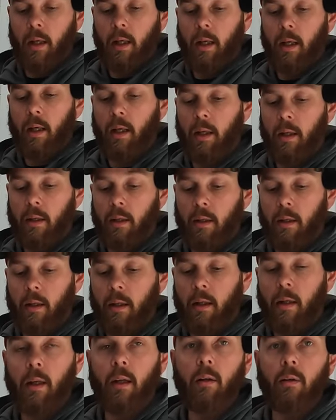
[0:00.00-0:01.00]
and
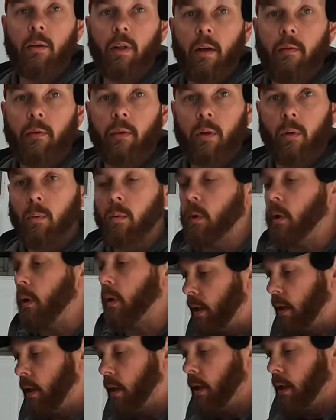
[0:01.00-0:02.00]
it'll definitely work.
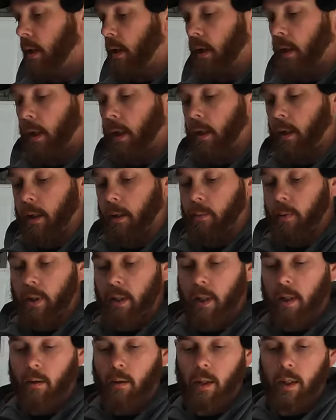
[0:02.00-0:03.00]
Uh, but
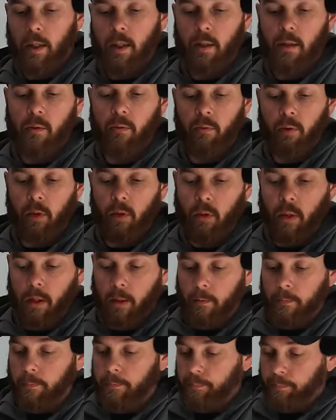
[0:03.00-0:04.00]
now I need to figure out